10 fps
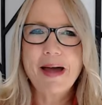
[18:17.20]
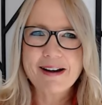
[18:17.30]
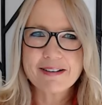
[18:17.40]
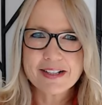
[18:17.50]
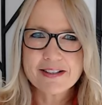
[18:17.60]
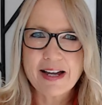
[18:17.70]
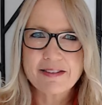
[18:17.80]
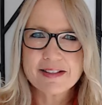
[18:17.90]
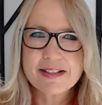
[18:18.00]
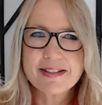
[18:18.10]
marriage
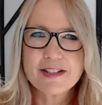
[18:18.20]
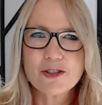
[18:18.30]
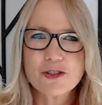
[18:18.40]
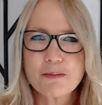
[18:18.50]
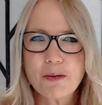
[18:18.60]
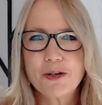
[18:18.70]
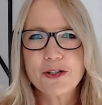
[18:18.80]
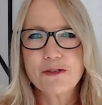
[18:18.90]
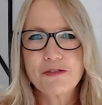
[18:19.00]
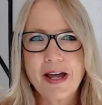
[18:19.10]
and the decision to murder
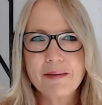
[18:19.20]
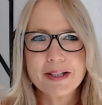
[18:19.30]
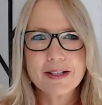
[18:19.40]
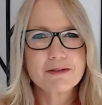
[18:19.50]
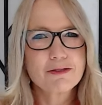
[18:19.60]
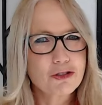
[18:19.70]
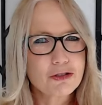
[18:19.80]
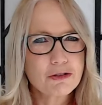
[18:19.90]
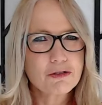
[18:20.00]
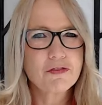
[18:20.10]
your family are
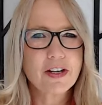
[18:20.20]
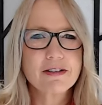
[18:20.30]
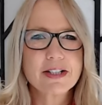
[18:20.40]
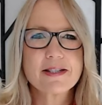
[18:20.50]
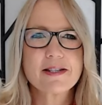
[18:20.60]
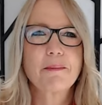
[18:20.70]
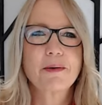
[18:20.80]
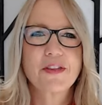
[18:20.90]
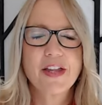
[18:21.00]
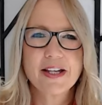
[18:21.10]
two very
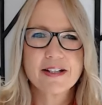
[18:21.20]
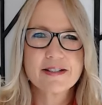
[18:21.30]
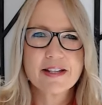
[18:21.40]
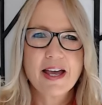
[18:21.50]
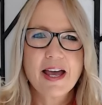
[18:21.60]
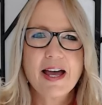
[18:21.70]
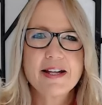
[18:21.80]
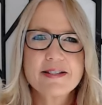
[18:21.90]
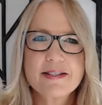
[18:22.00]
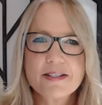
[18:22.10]
separate things.
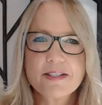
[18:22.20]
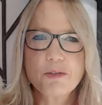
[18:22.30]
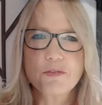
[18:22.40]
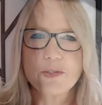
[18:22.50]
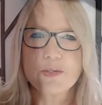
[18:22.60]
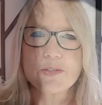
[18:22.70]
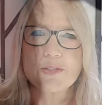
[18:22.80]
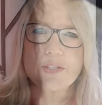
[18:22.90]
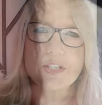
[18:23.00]
And Cindy refuses